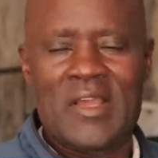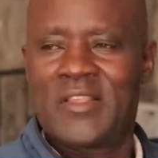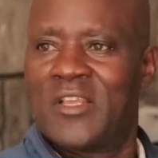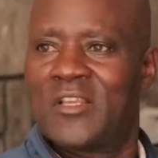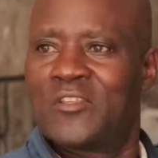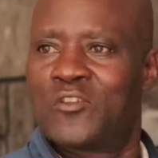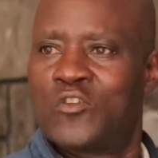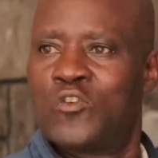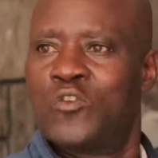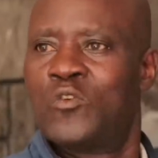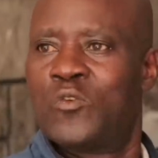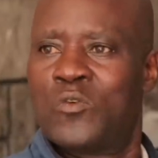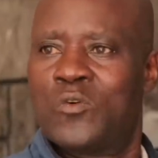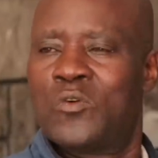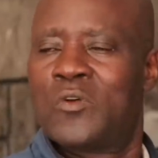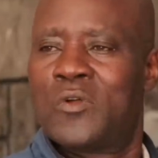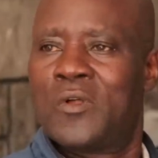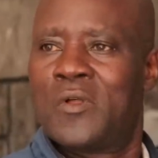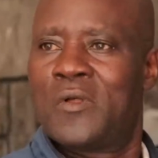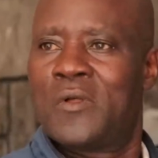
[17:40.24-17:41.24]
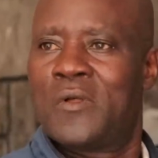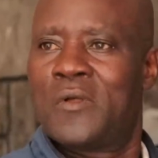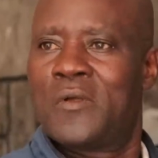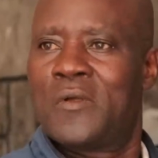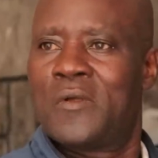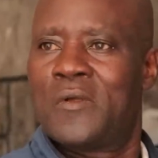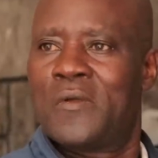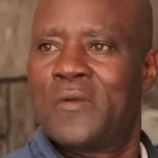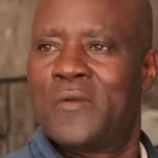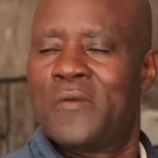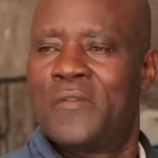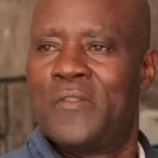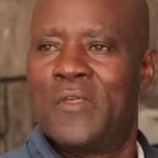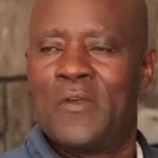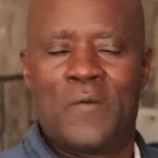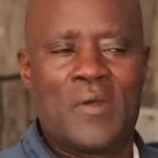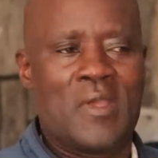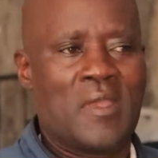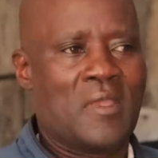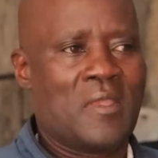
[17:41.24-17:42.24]
just do
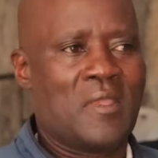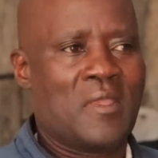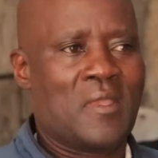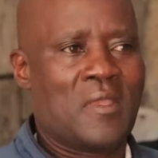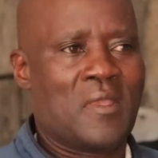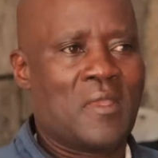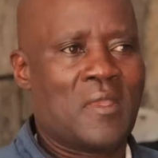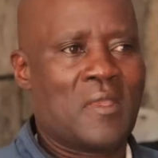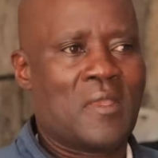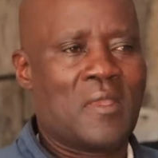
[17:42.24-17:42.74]
the way